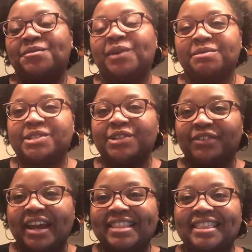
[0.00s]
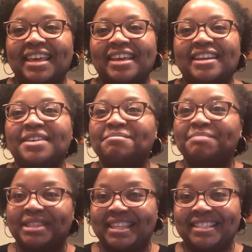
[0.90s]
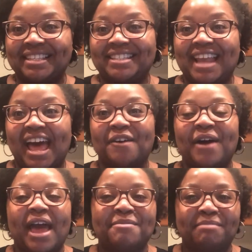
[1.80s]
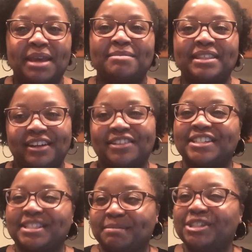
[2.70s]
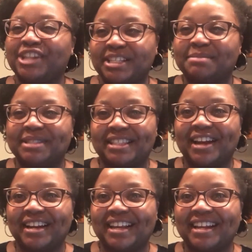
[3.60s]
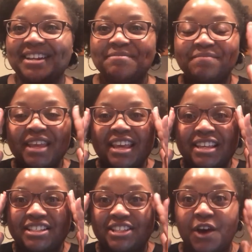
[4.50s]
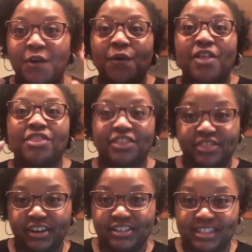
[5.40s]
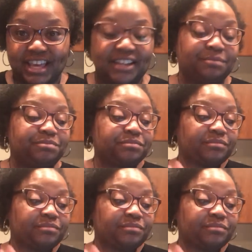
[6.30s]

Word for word: Where it was great then, but this is now, and maybe there are just some adjustments that are needed. So the third thing,